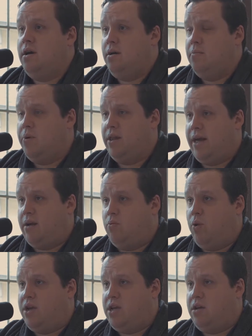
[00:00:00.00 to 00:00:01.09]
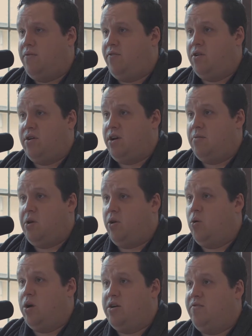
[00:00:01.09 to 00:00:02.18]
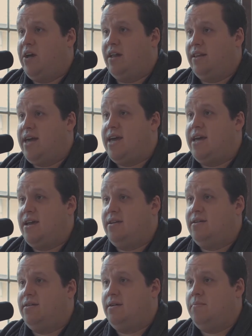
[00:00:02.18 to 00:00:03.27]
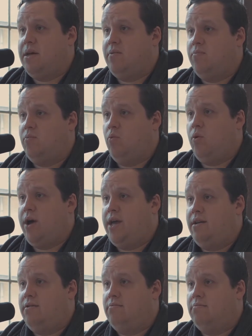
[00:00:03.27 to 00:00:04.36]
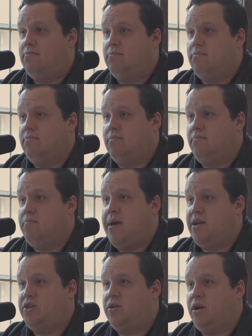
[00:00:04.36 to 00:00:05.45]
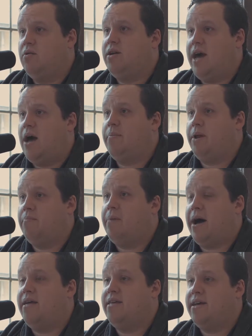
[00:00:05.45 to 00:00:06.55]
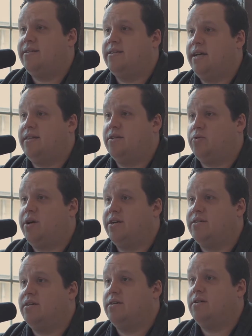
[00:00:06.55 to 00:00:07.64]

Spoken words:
But like, if you're in the middle of nowhere and you've got land, I mean, what makes you go, yeah, I'm going to buy this and take this risk?